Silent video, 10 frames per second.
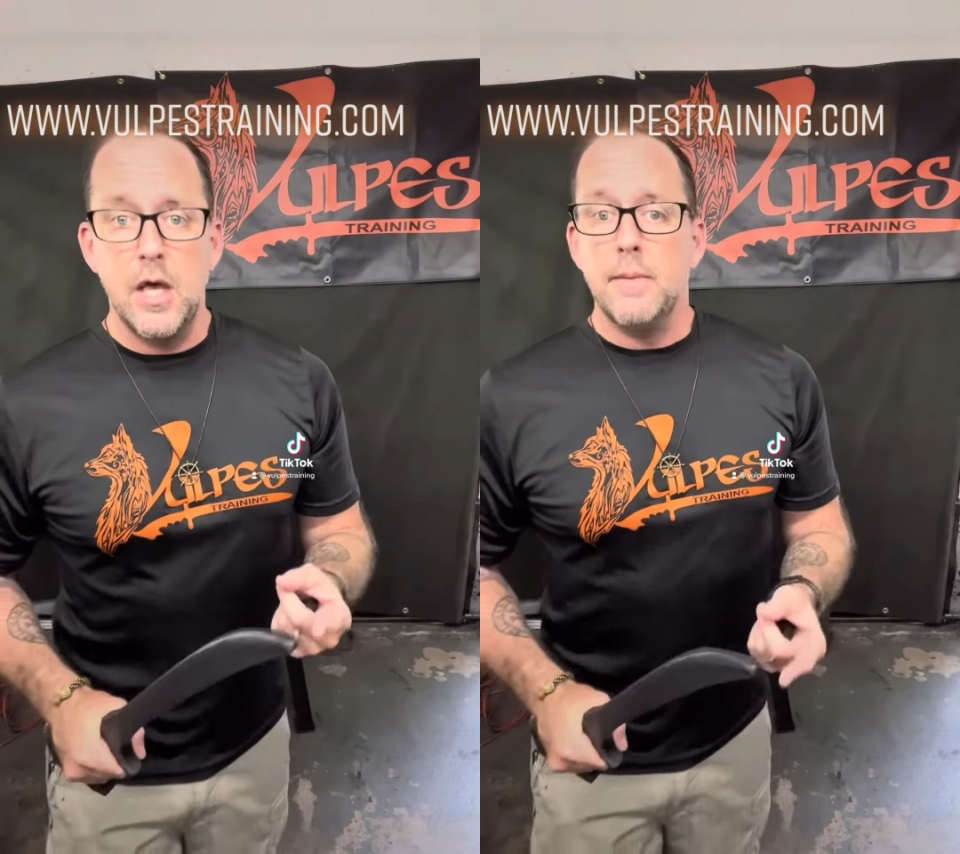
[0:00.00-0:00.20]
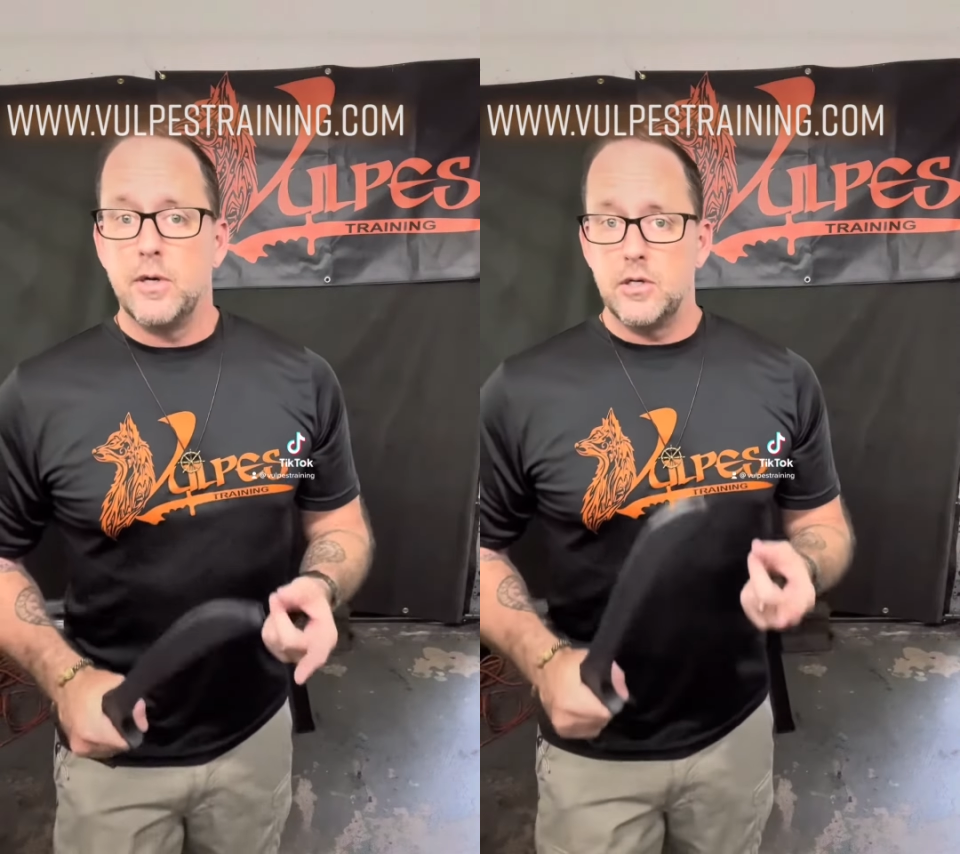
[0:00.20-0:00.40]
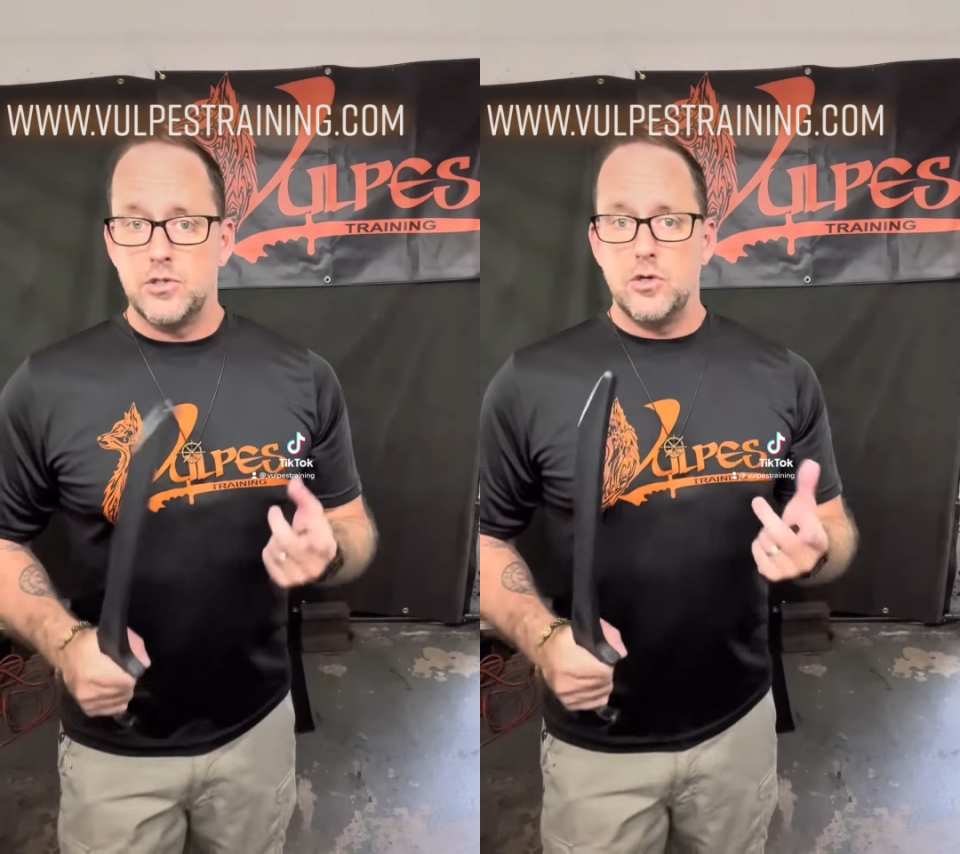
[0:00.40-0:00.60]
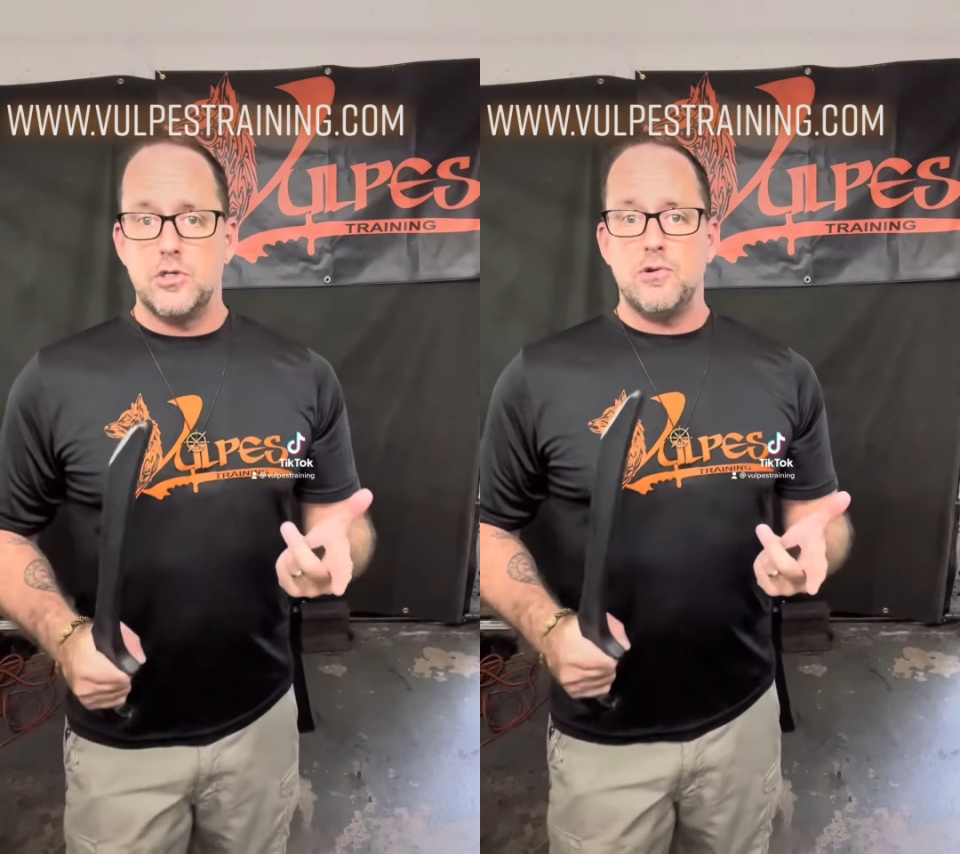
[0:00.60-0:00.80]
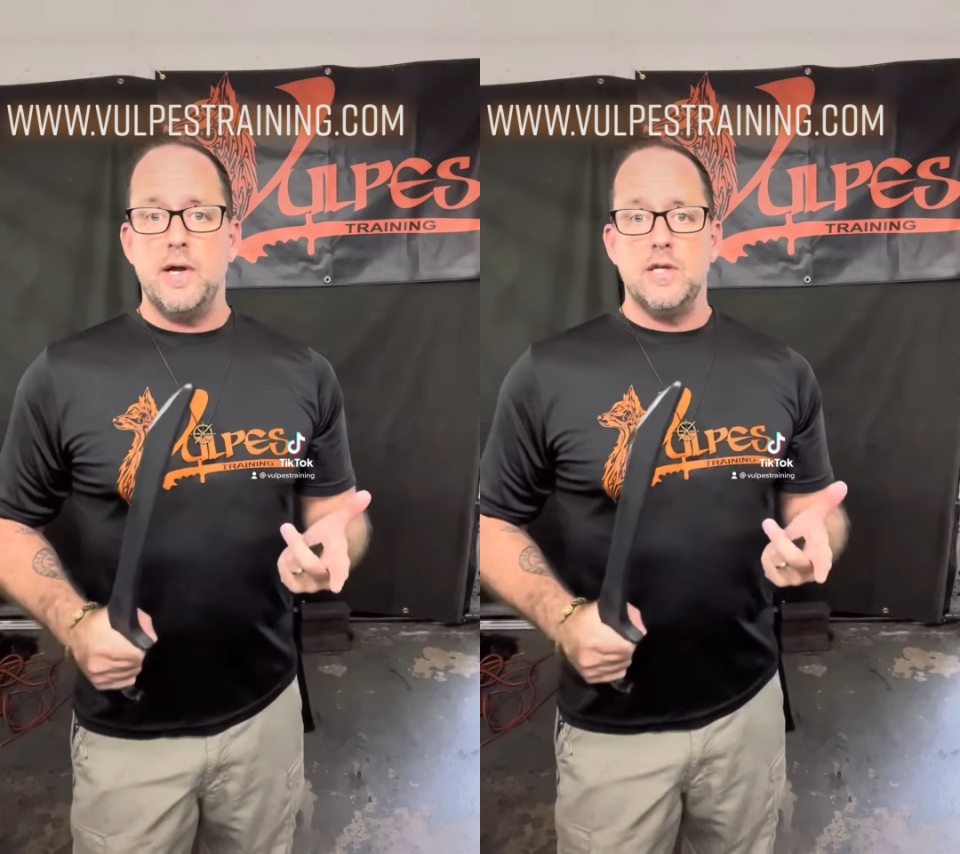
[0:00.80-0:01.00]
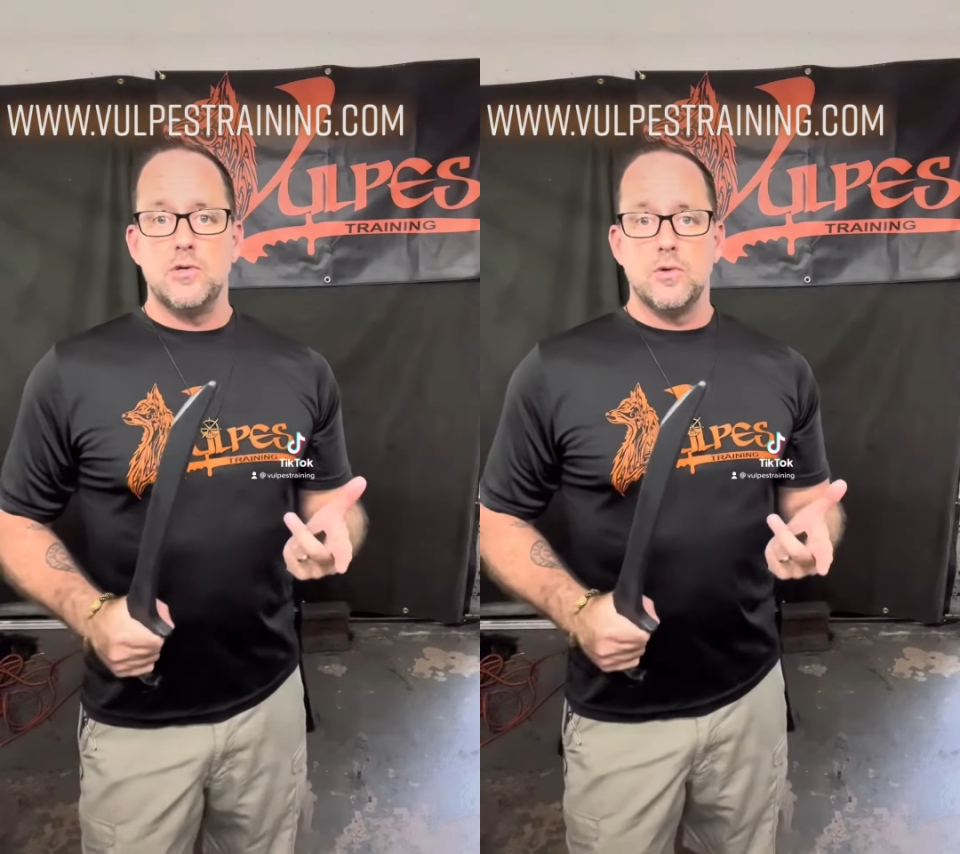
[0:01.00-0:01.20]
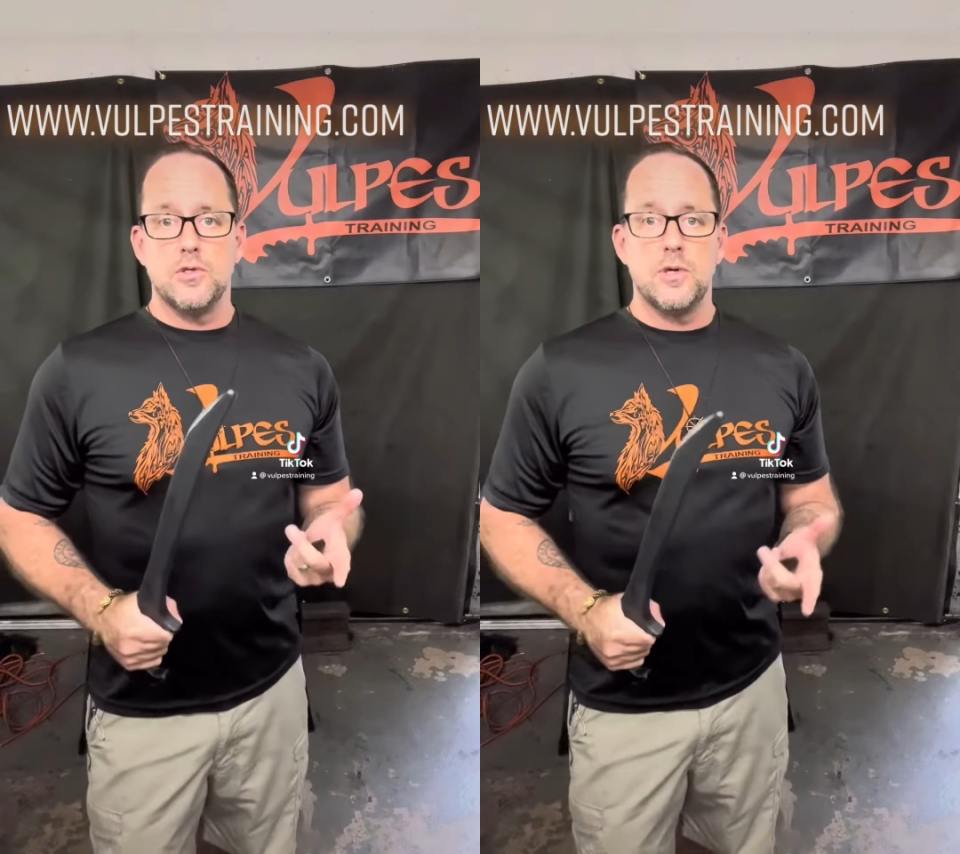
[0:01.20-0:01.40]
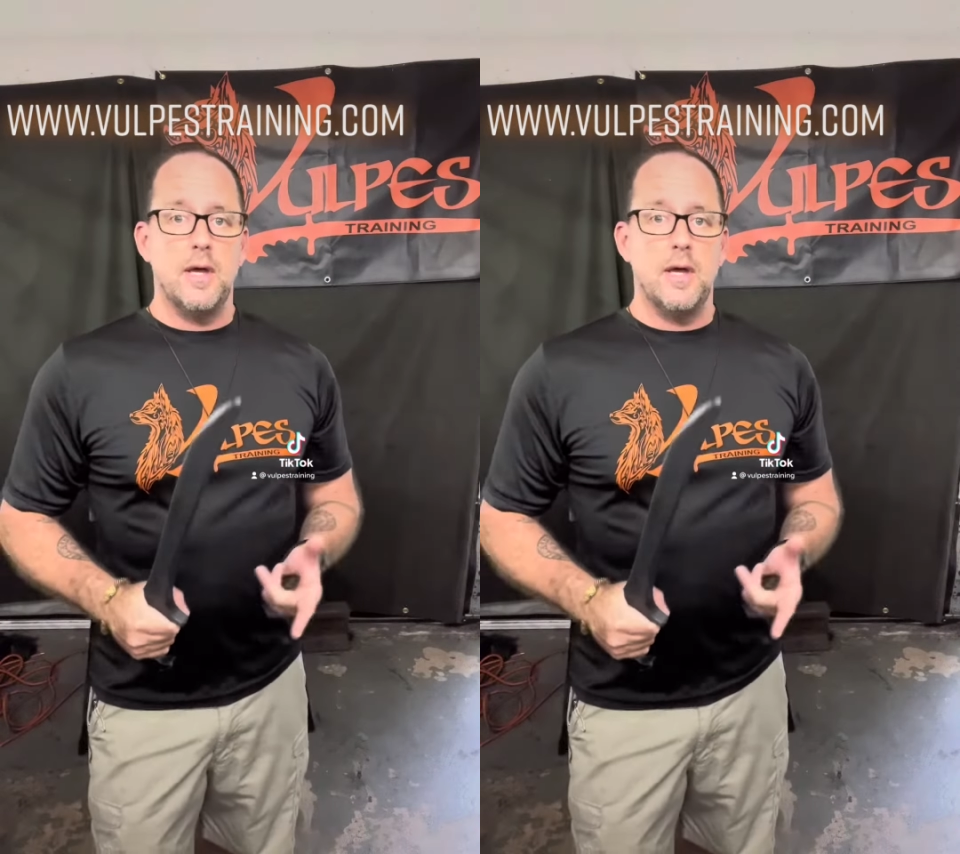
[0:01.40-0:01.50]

because good training tools